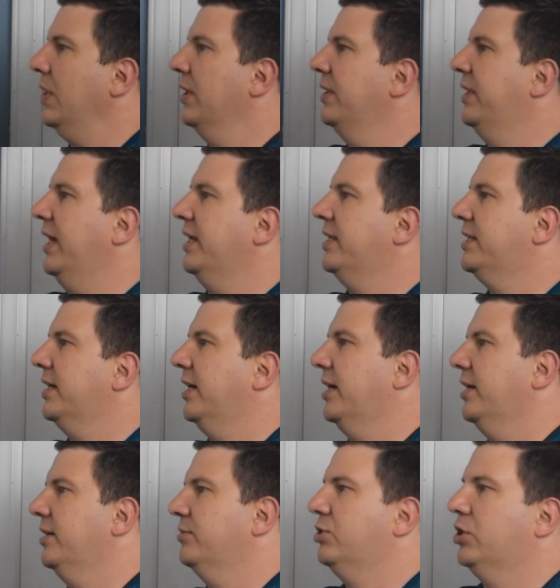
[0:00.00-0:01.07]
That
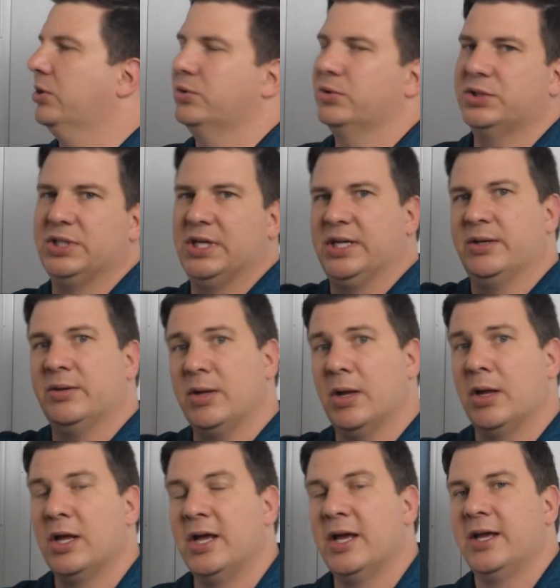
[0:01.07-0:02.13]
shows, and
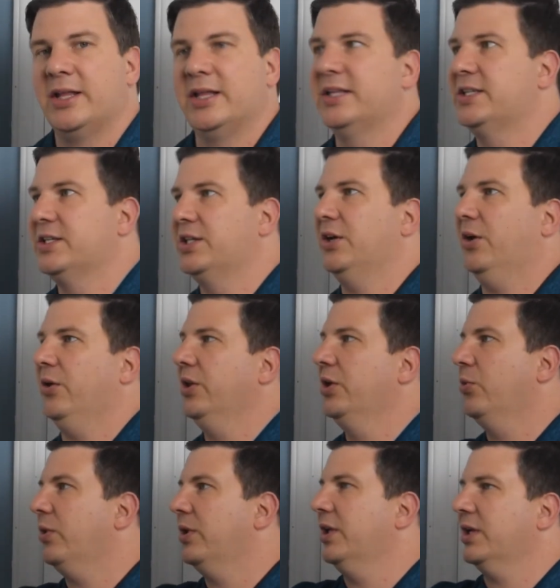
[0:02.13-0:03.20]
this is the only
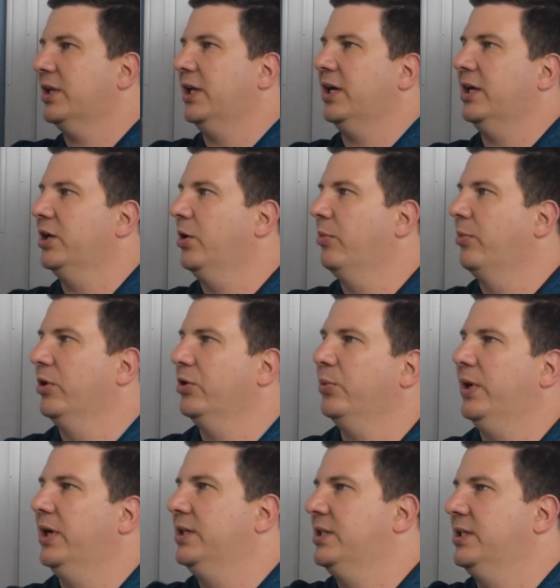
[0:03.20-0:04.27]
one that they can go both
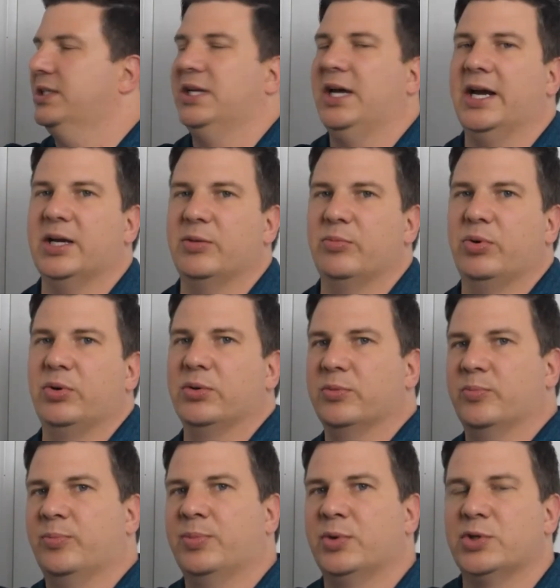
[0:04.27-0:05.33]
ways, is I can
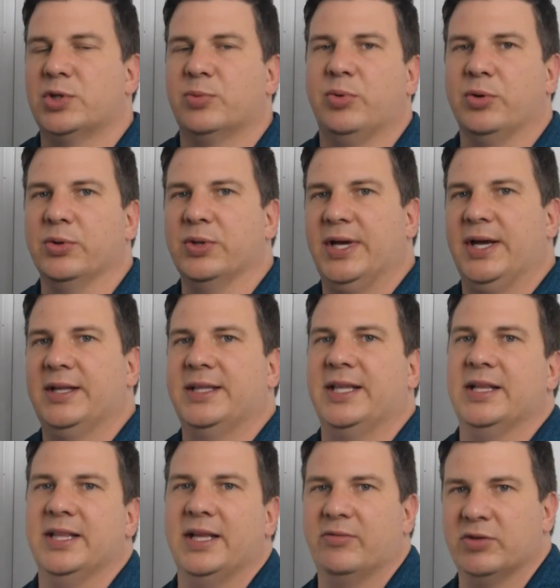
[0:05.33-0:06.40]
push or pull that
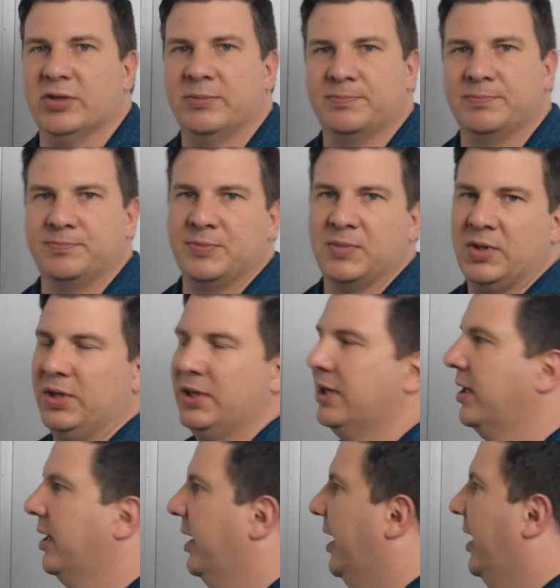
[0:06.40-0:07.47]
lever.
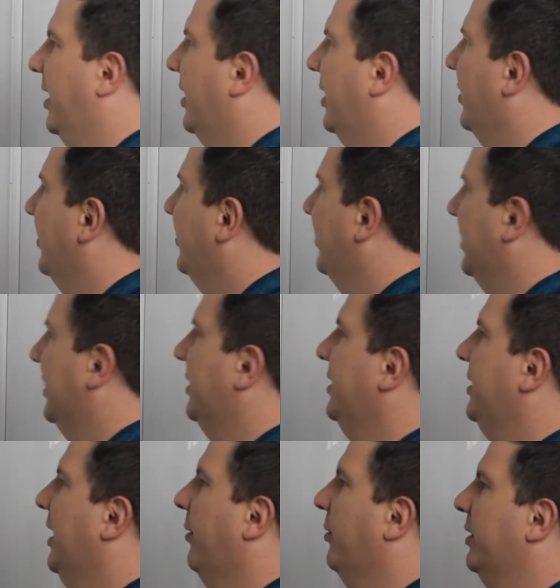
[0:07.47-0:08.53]
I
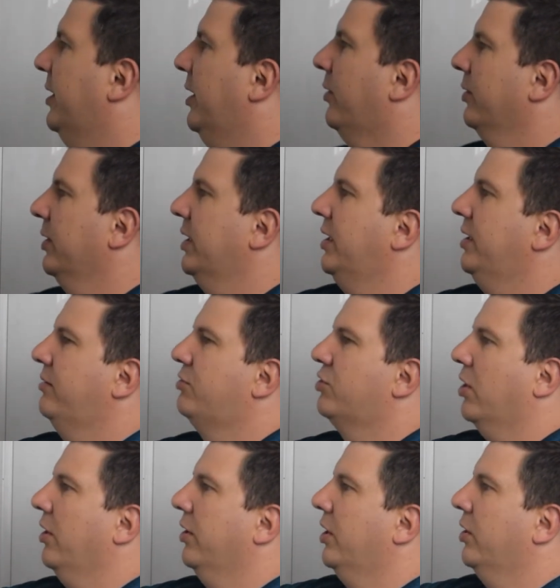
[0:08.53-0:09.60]
would only
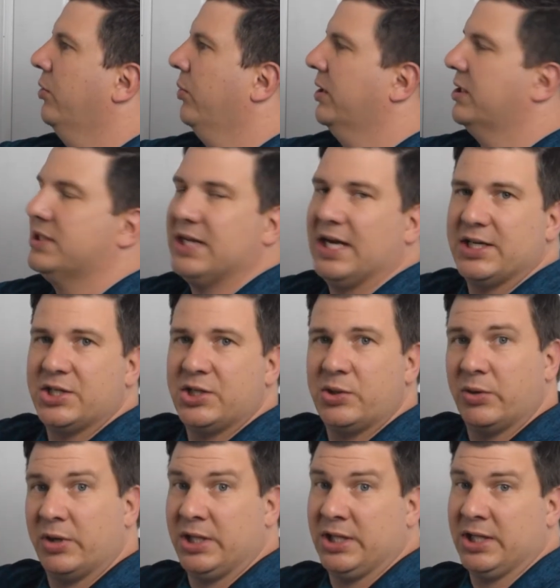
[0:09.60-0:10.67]
draw it on one side
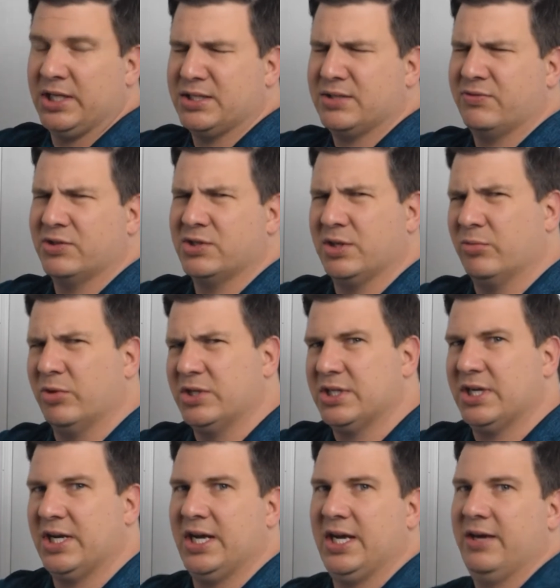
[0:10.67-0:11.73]
too, unless for some
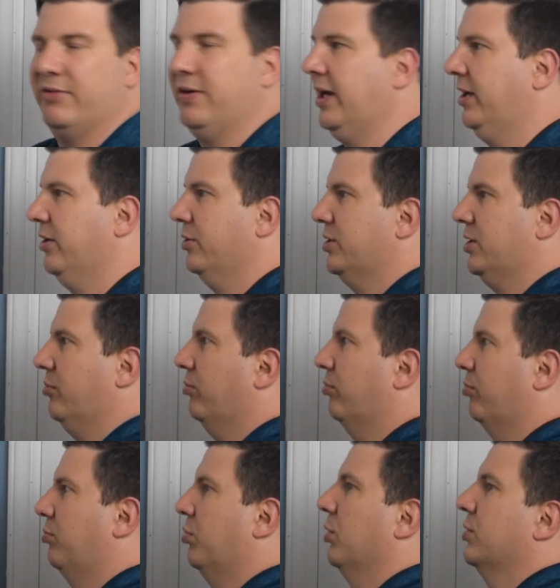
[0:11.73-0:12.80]
reason I have handles on
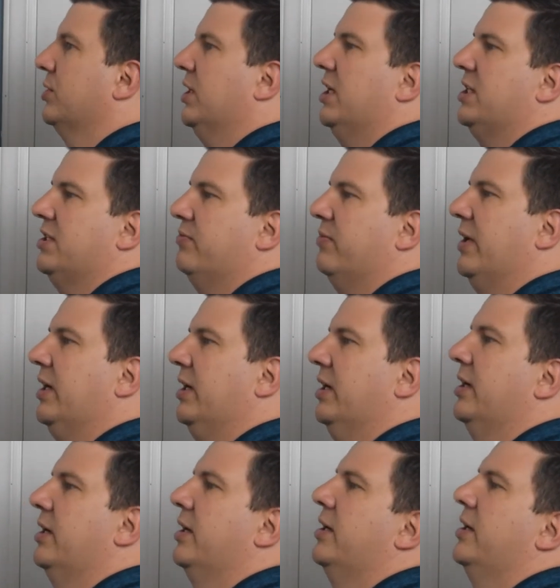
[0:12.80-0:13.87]
both sides of my
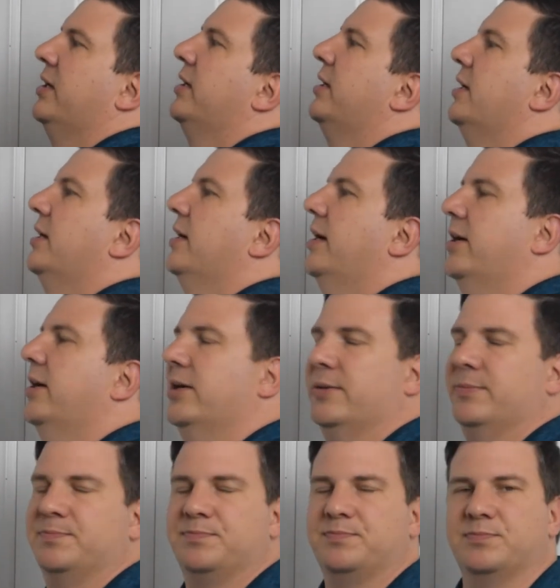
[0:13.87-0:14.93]

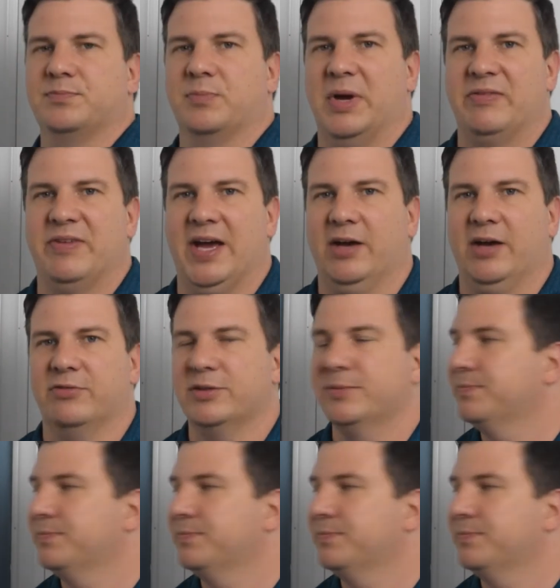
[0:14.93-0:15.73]
my valve.